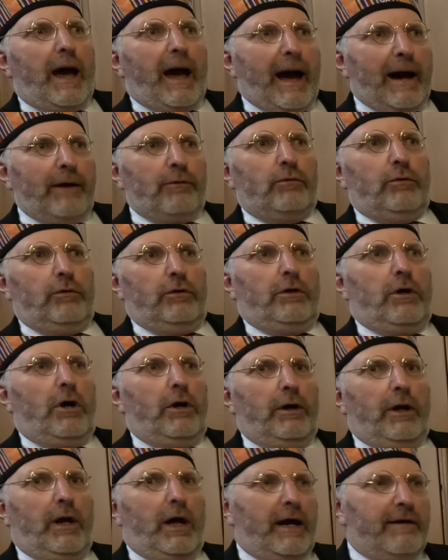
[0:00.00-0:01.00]
outlook
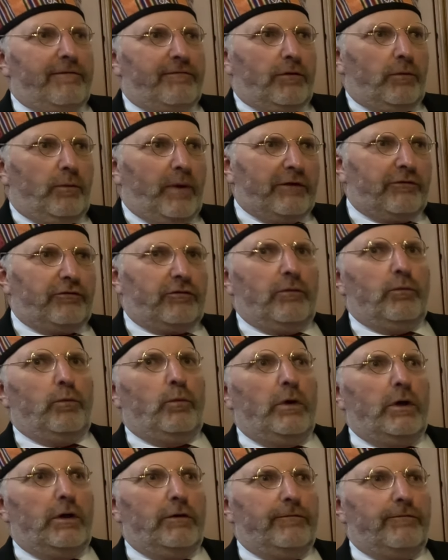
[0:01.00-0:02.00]
on life, the Western
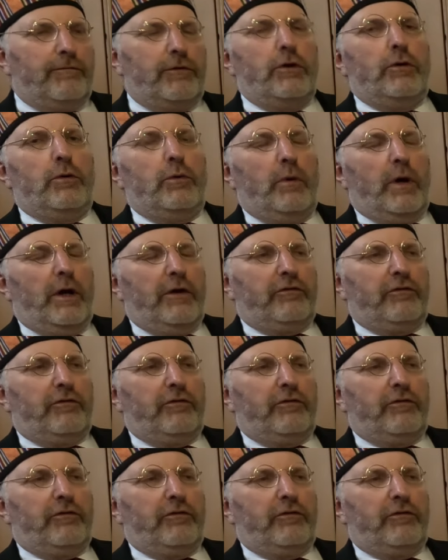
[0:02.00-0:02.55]
worldview,